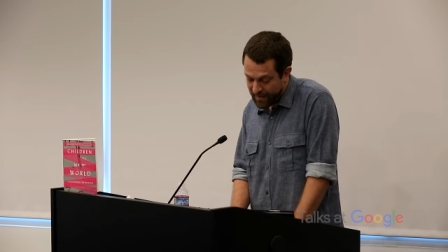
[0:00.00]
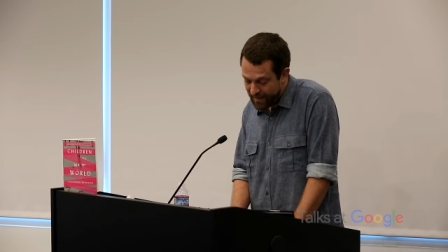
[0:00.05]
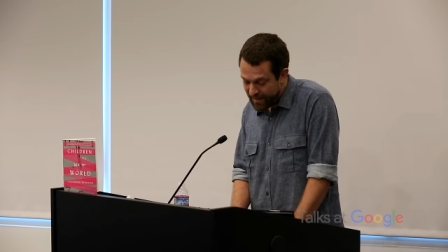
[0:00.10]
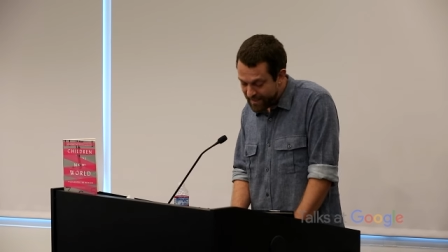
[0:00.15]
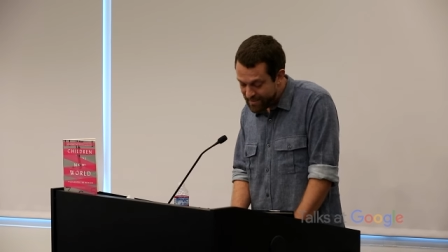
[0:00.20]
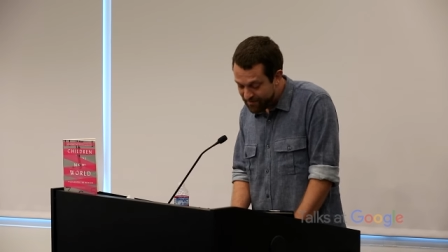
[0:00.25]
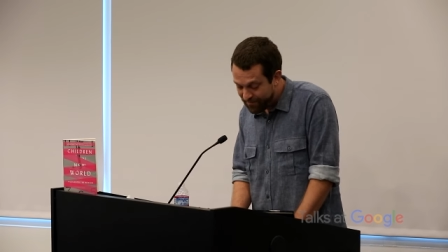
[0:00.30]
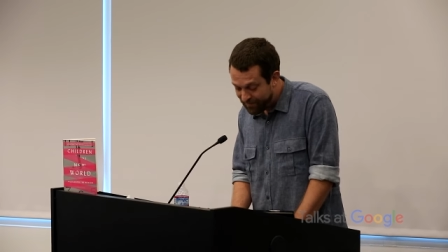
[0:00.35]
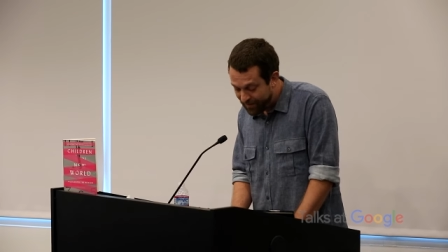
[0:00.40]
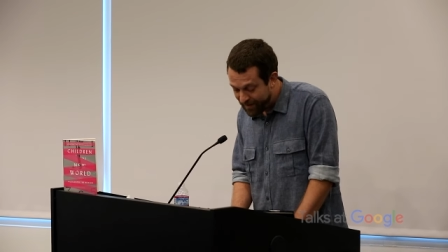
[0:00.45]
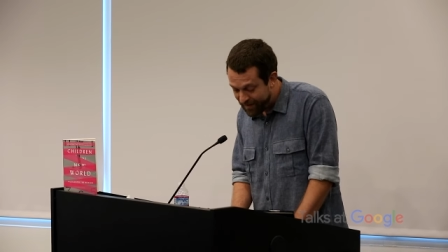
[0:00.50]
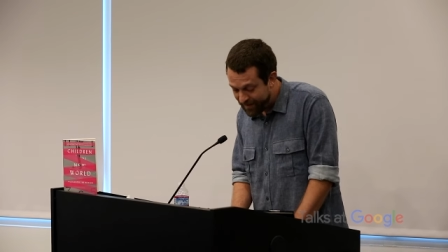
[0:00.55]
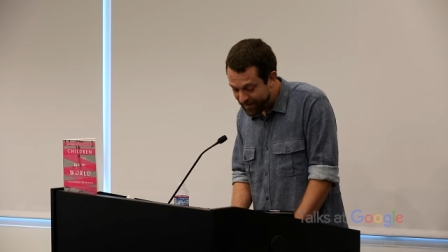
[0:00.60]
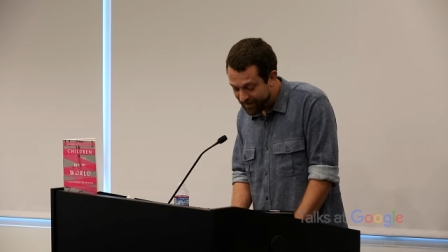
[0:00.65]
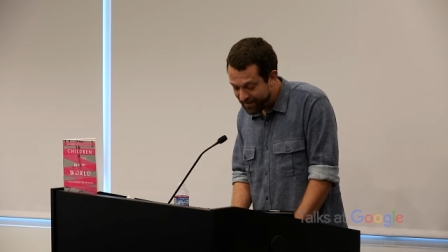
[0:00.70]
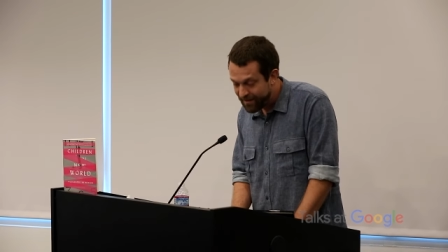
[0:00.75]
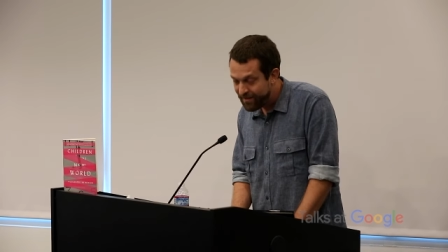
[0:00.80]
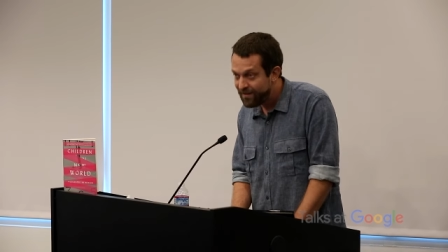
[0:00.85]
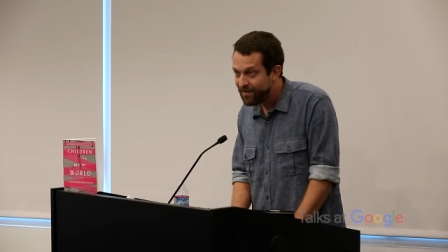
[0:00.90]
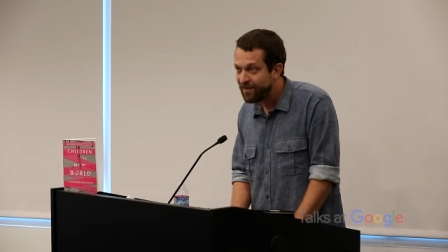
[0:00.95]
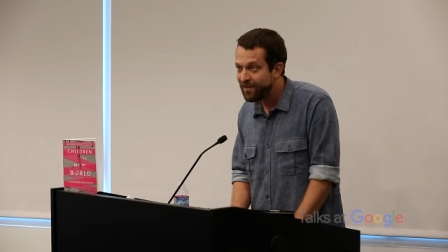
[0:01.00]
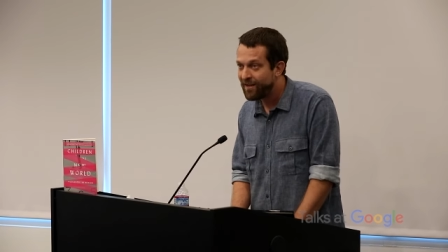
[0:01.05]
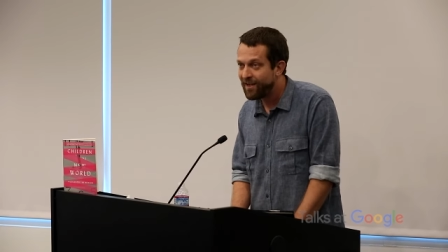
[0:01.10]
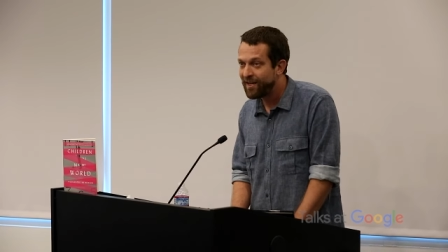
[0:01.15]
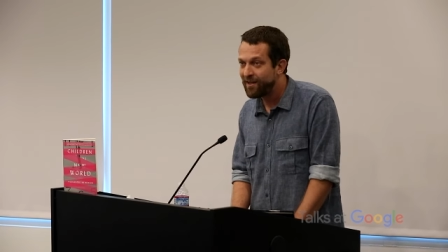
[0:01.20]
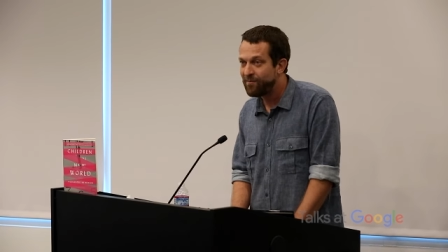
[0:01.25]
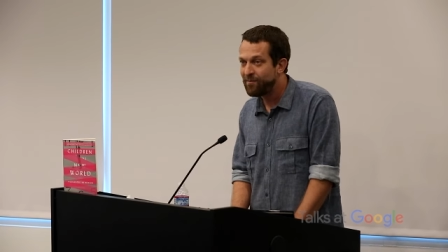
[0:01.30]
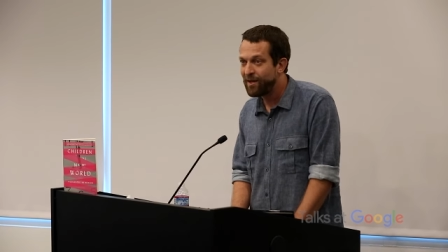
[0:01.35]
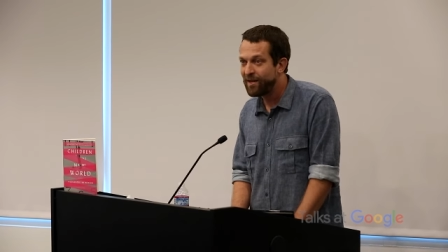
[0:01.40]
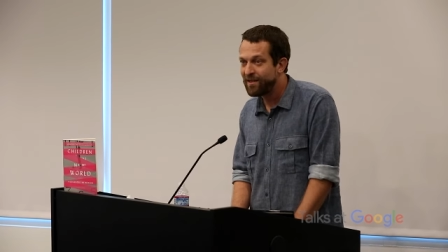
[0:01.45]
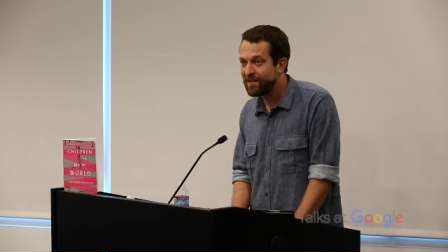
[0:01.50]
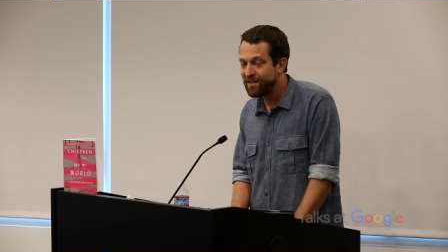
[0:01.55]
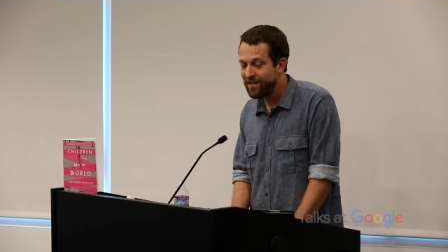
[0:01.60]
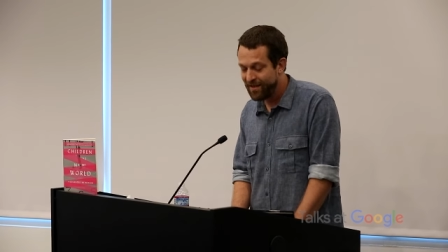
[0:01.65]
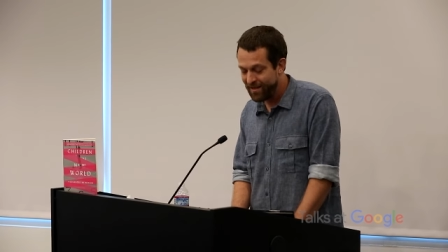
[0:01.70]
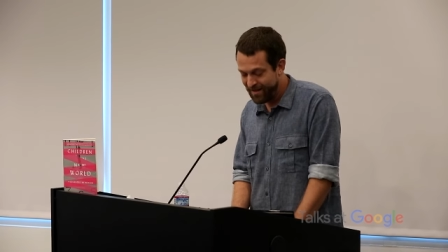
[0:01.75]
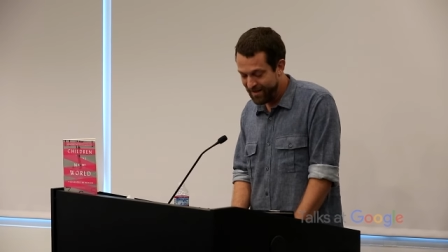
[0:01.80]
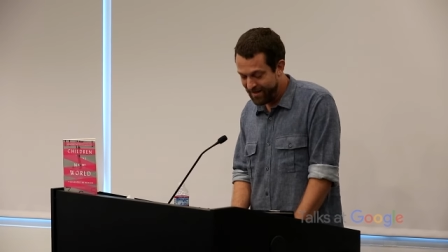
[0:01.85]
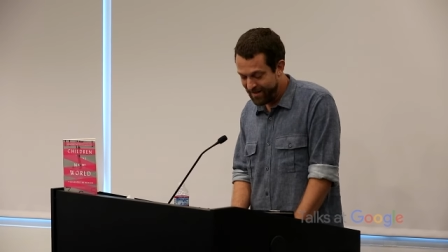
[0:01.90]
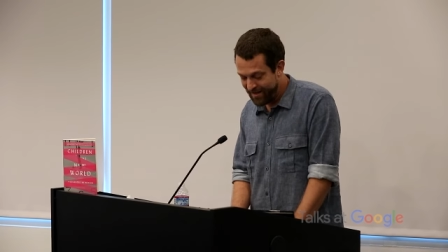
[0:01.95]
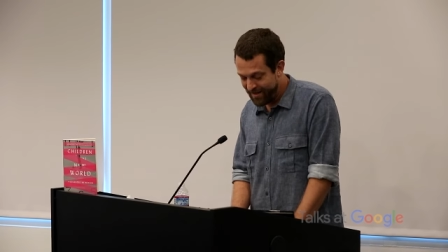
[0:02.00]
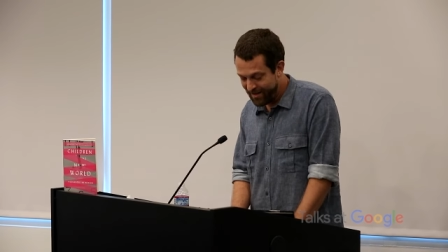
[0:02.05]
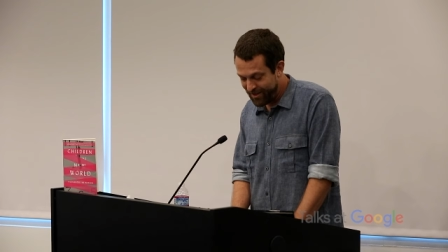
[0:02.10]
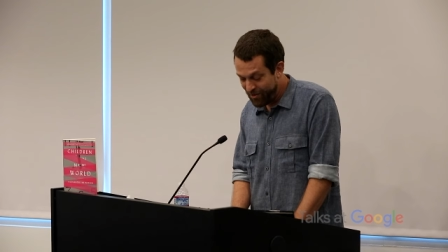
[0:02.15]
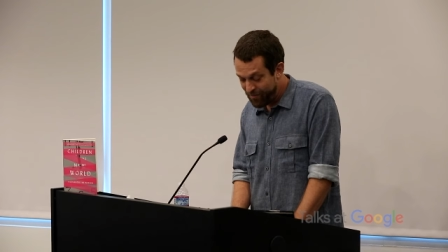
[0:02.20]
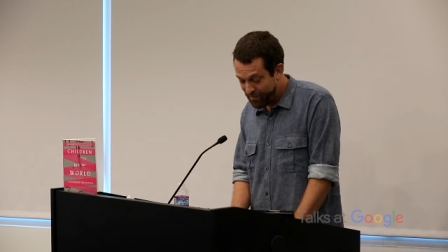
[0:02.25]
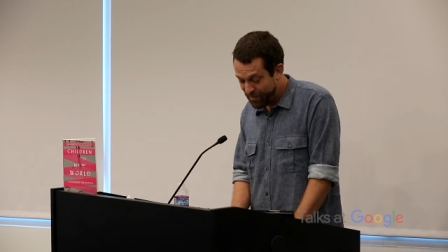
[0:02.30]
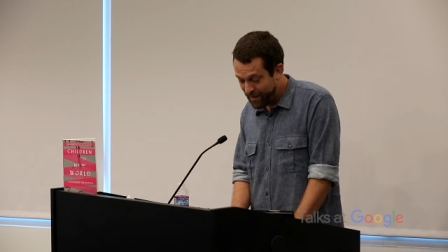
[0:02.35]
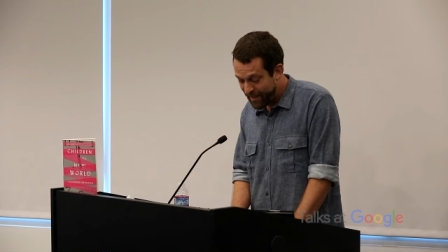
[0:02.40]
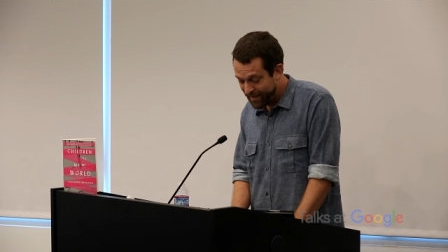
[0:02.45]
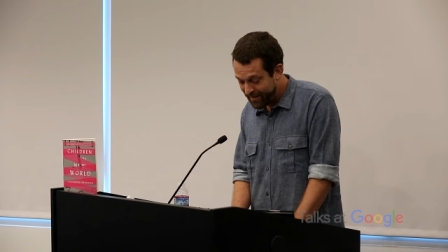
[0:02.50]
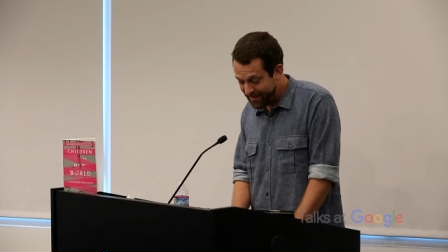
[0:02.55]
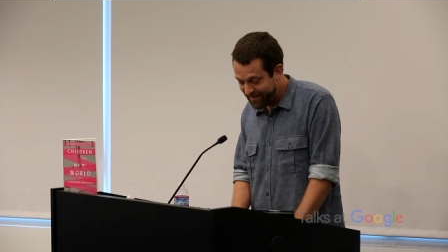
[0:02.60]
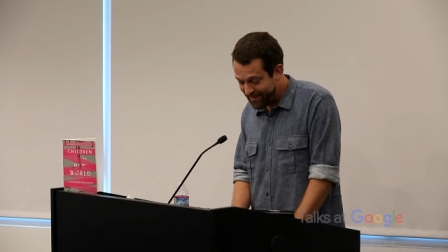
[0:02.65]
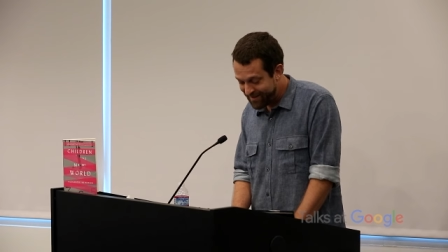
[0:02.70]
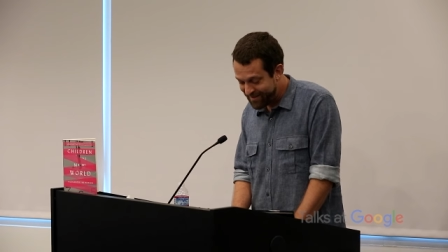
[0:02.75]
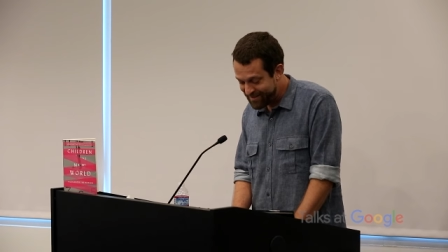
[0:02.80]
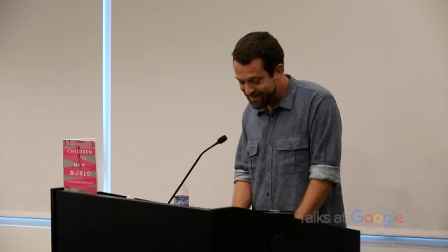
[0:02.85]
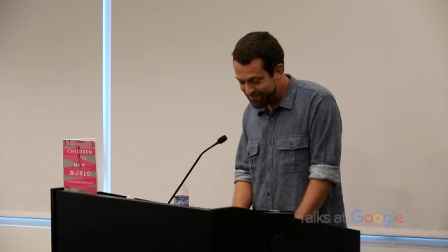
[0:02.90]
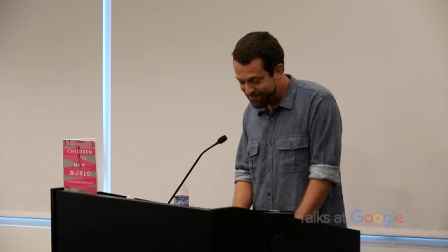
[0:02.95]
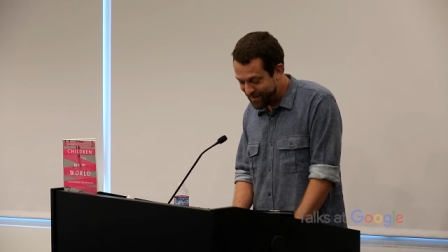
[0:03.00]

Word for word: It's fun, I admitted. You bet it is,